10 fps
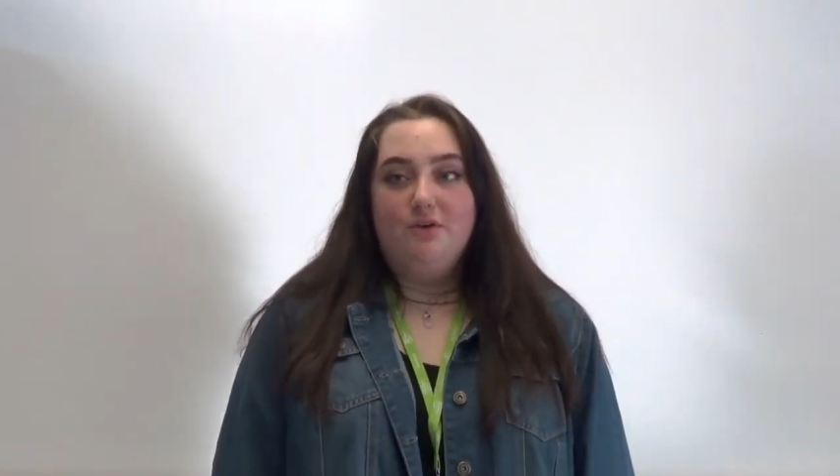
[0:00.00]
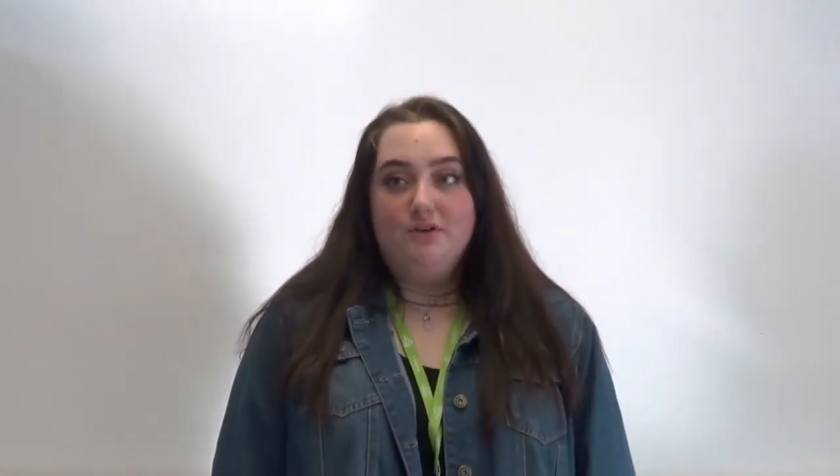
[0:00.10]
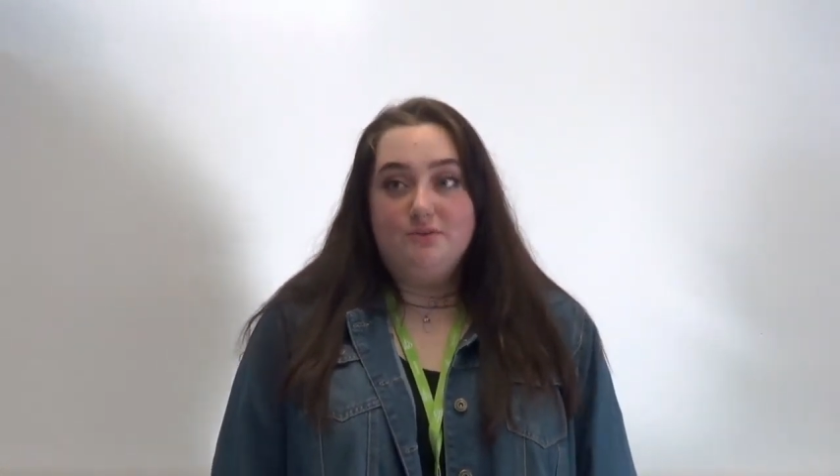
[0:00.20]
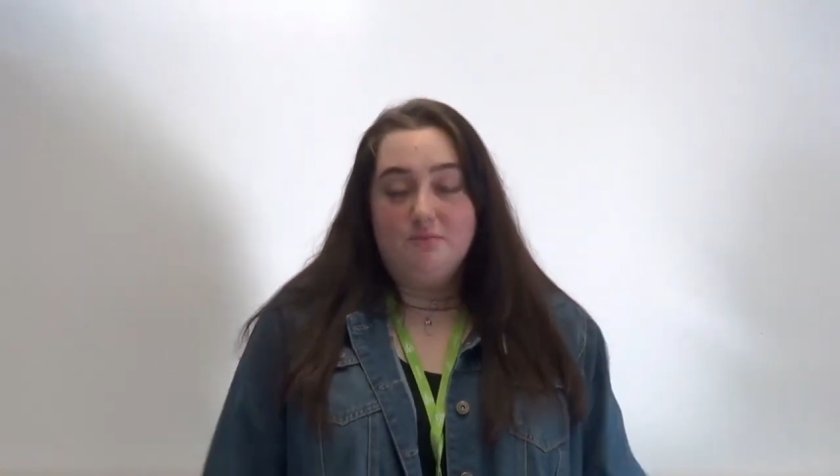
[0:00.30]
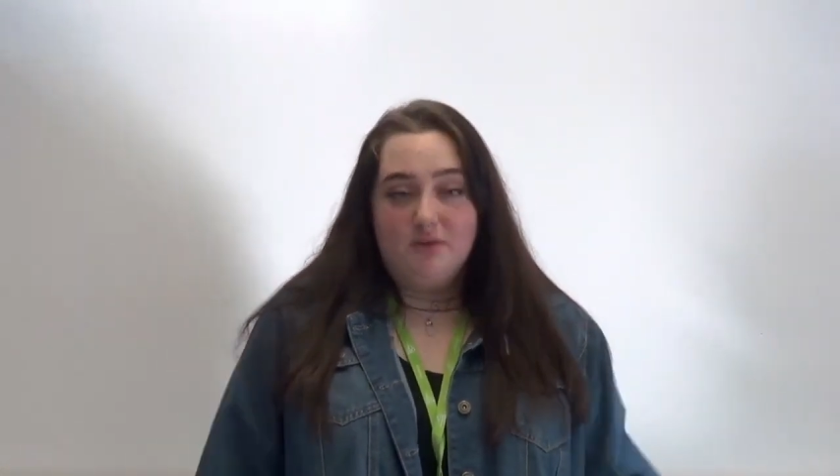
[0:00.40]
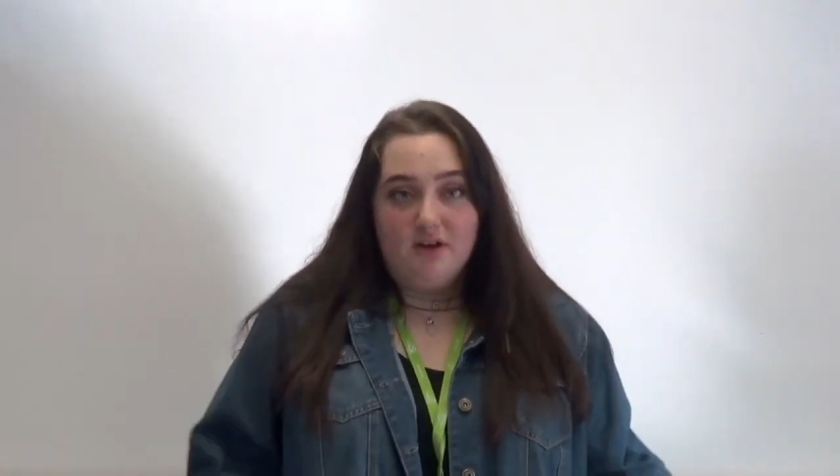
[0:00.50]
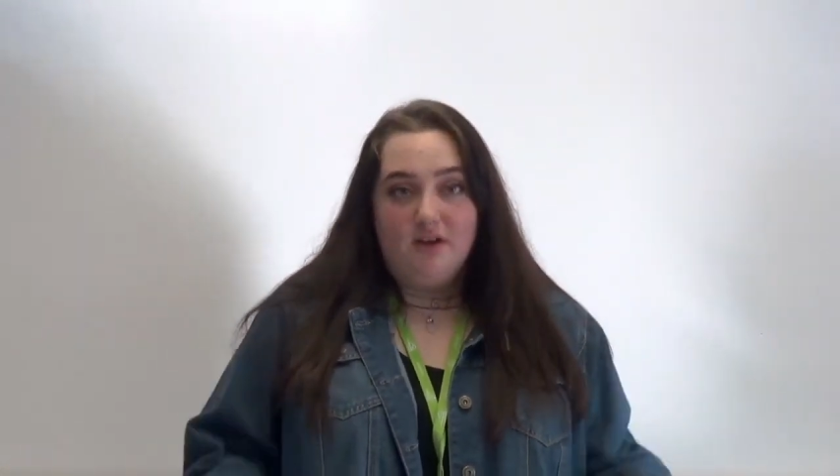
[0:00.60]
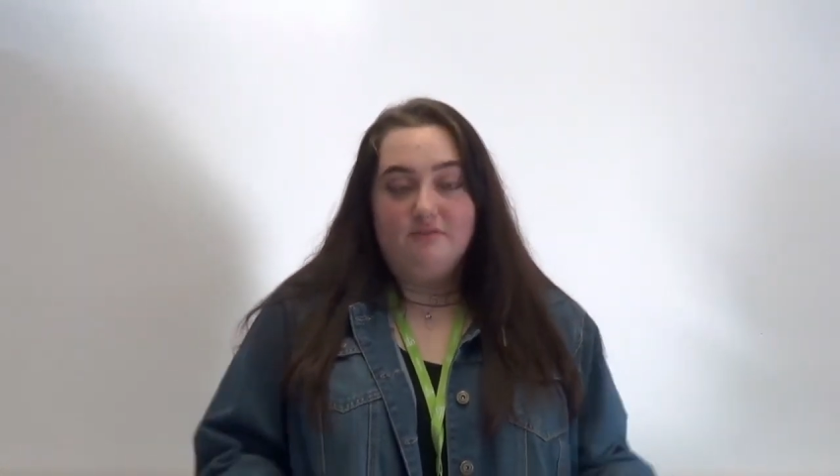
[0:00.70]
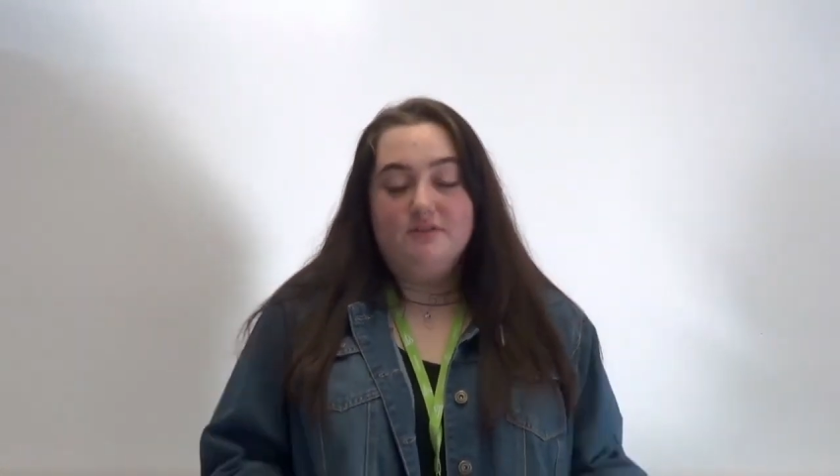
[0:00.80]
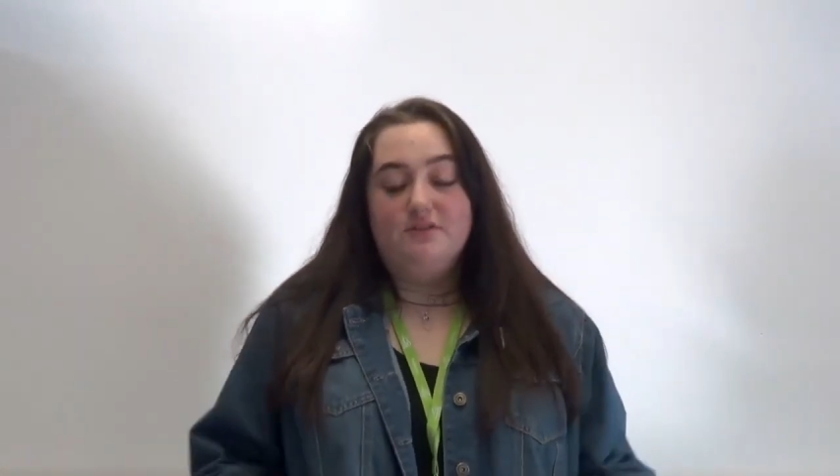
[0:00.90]
because we've been
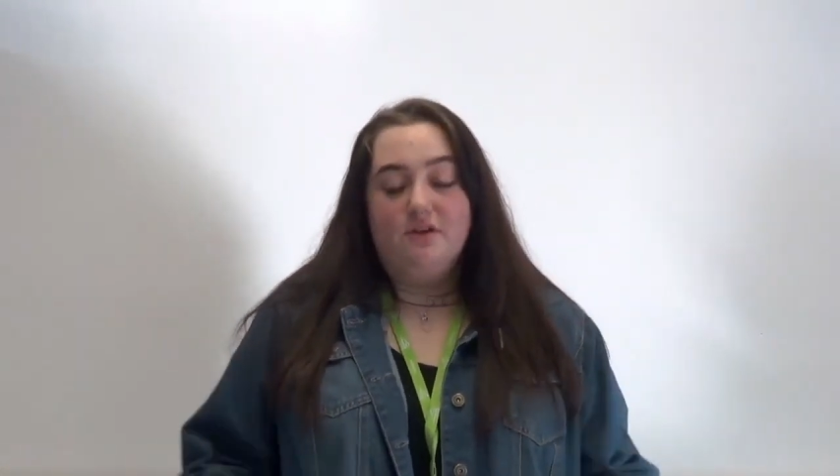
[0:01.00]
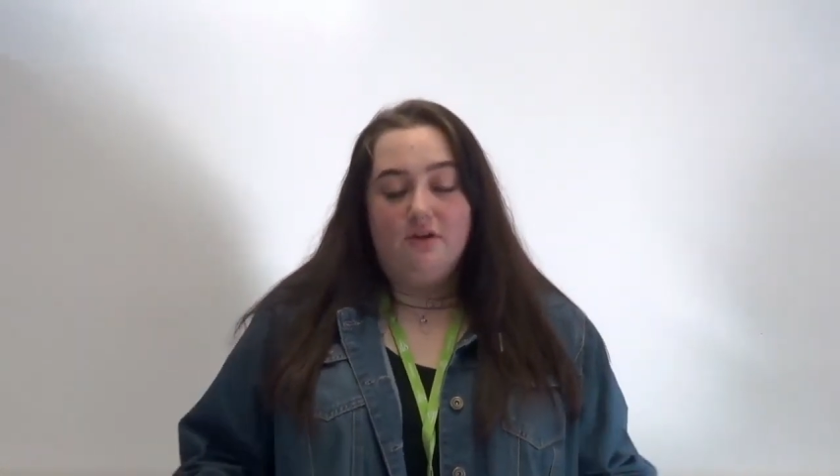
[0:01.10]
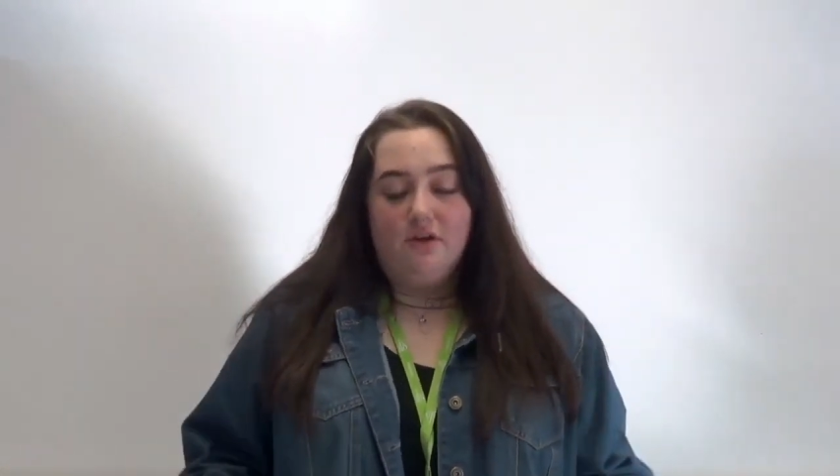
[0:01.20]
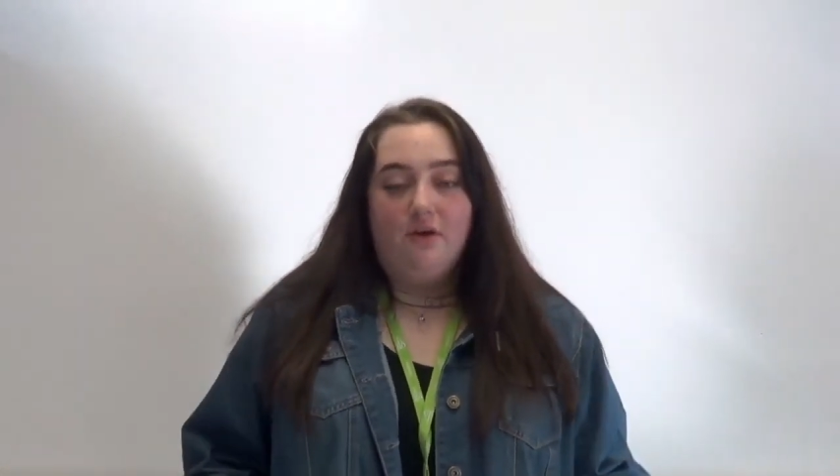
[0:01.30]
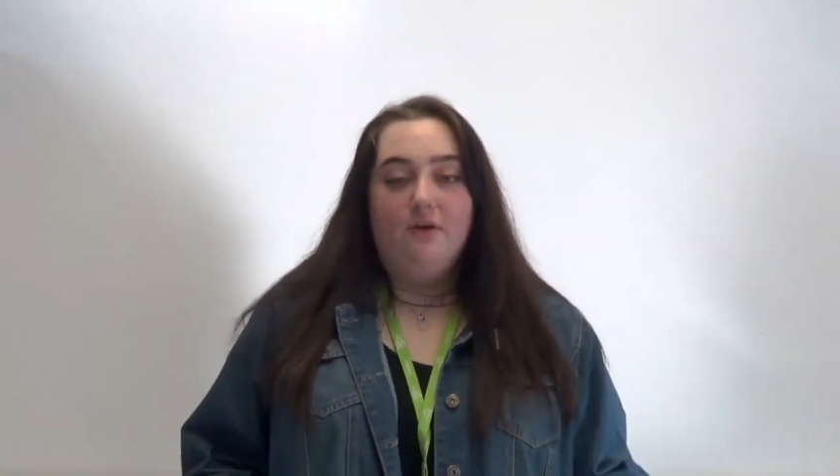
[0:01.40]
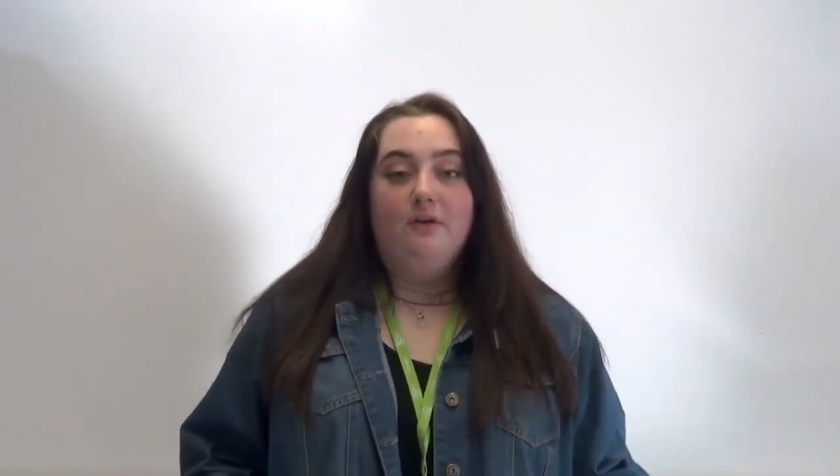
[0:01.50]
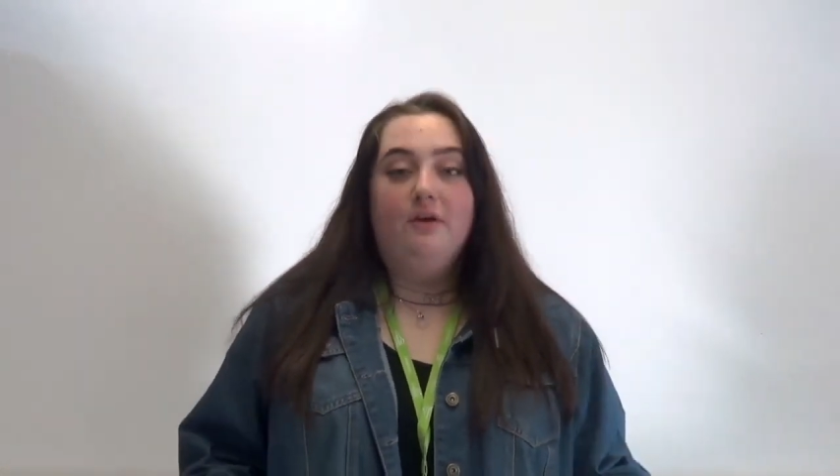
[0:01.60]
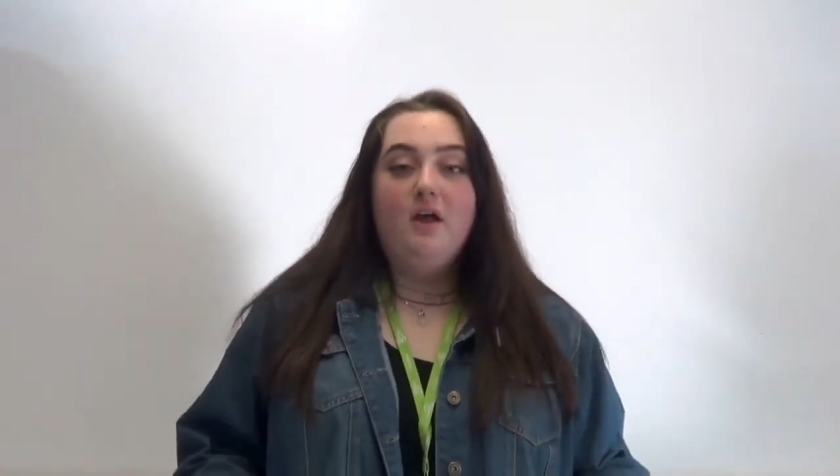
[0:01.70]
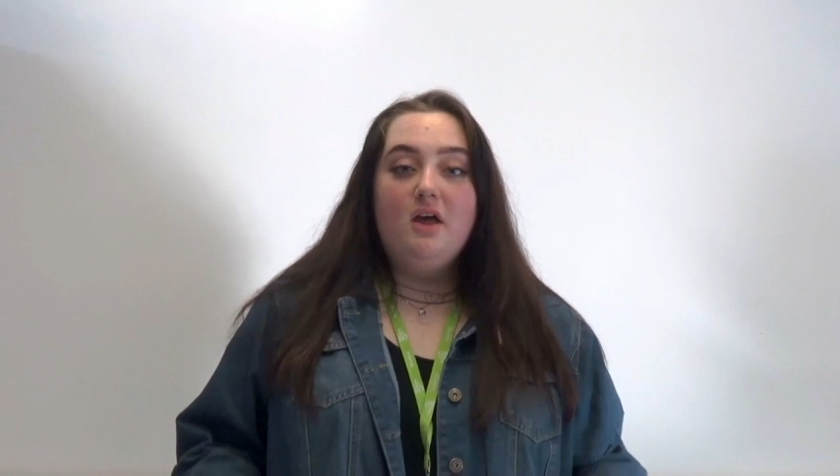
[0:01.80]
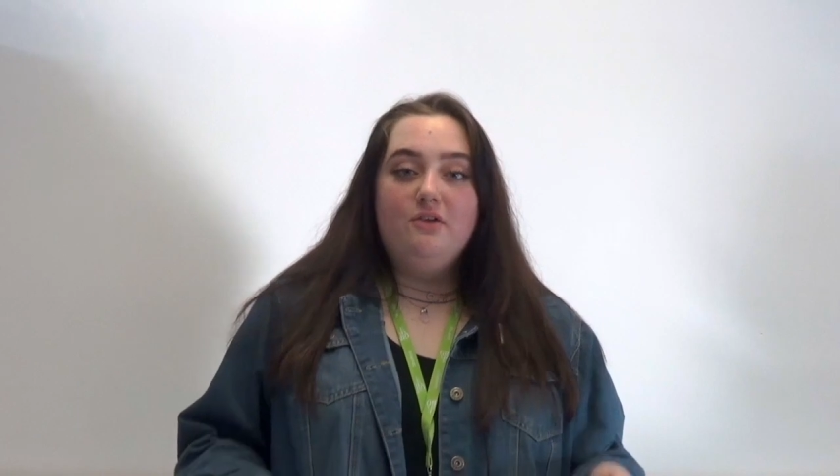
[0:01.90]
in it for so long,